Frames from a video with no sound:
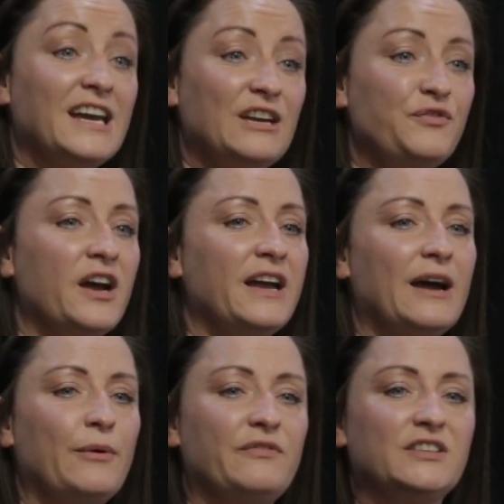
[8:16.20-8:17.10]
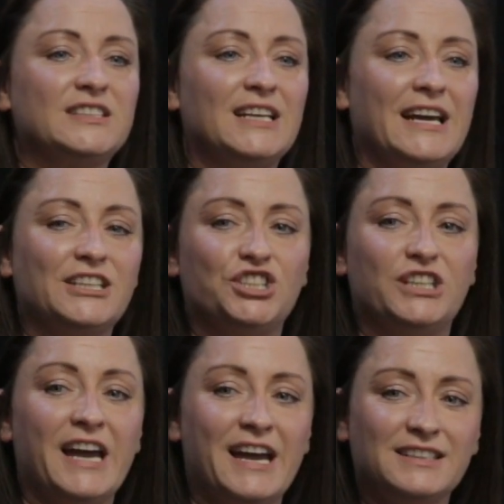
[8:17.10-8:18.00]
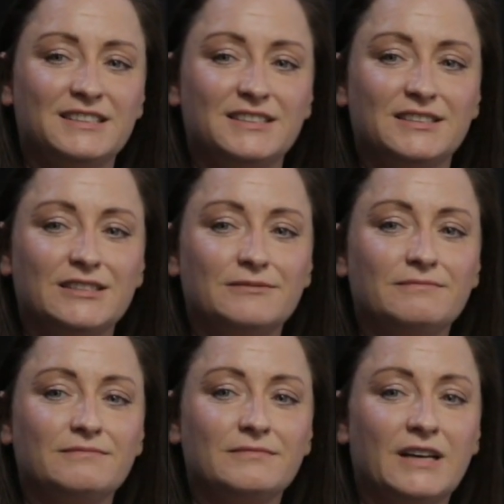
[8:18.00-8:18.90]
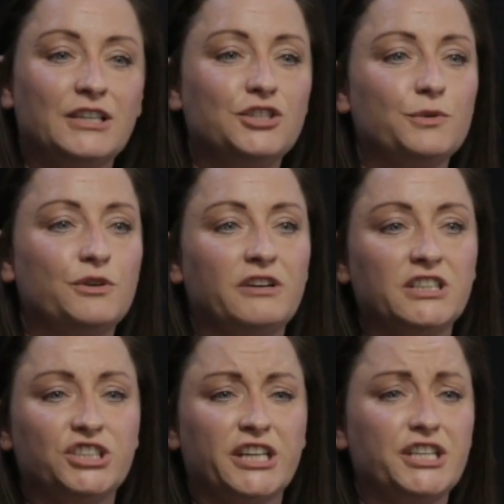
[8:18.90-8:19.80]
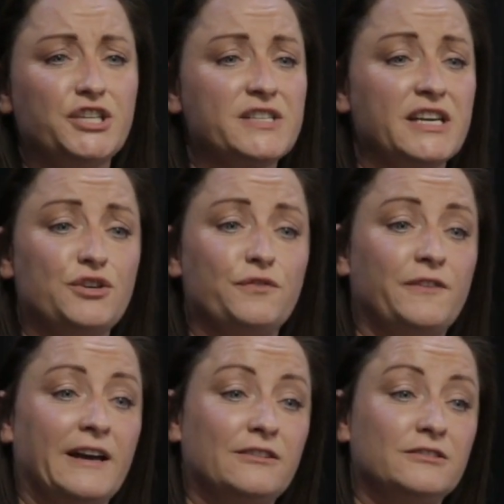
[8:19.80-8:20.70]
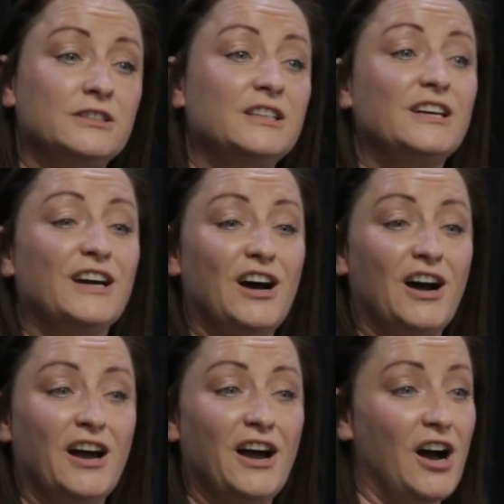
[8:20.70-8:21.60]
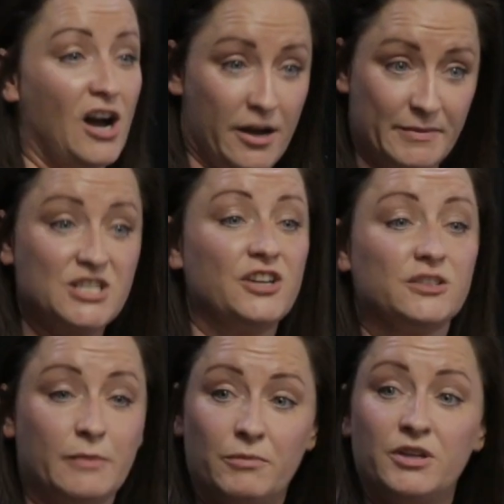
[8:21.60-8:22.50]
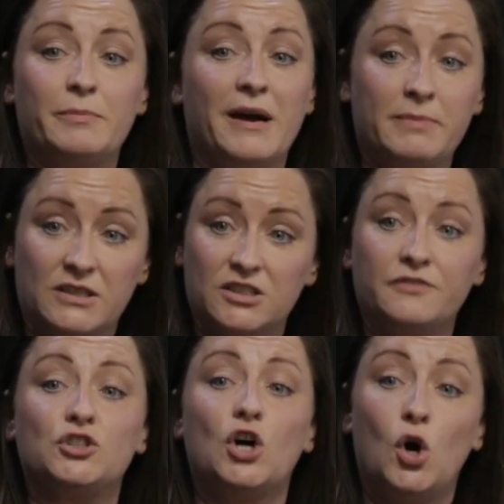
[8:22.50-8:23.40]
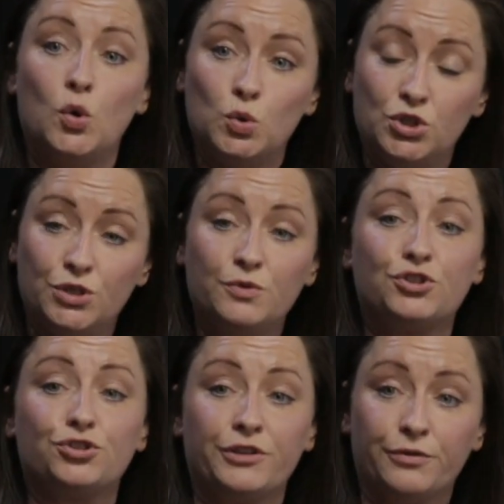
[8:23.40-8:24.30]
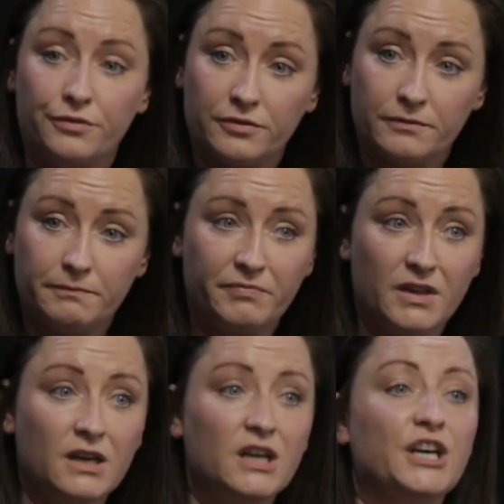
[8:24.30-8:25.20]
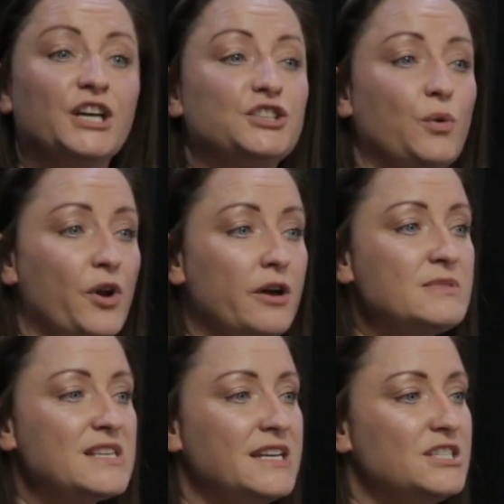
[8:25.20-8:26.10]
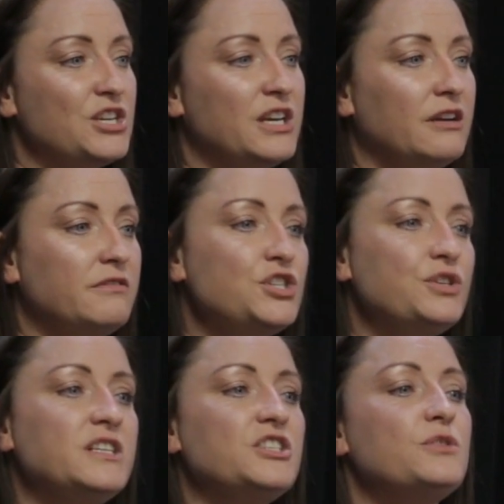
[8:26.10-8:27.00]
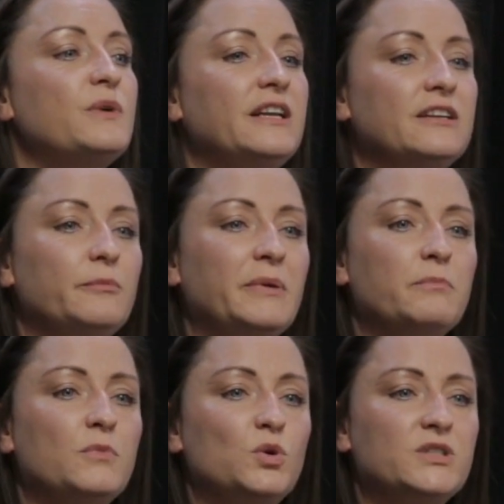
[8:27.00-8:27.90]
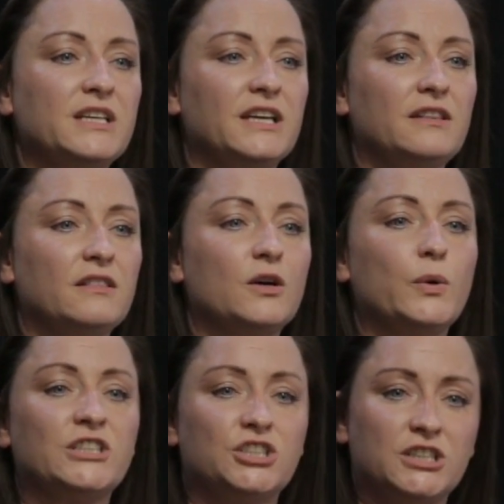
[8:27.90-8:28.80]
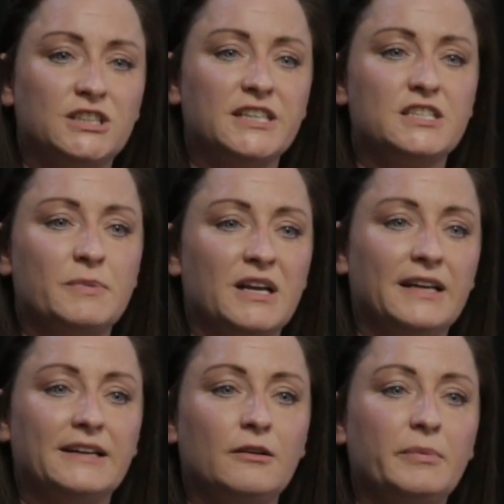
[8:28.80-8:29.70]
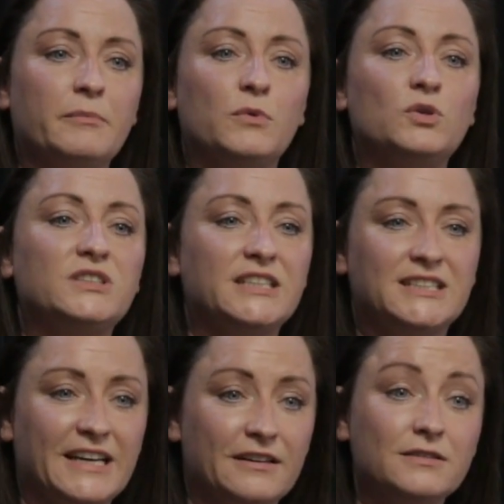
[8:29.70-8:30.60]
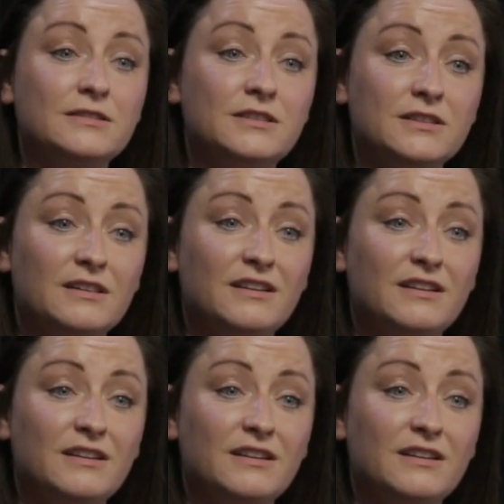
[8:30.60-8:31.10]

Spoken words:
If I, however, select yes, and you do a credit check and you say you failed, I'm entitled to my money back because I've told you the truth. So what I'm saying to you here is you need to do a little bit more digging. The questions need to be a little bit more detailed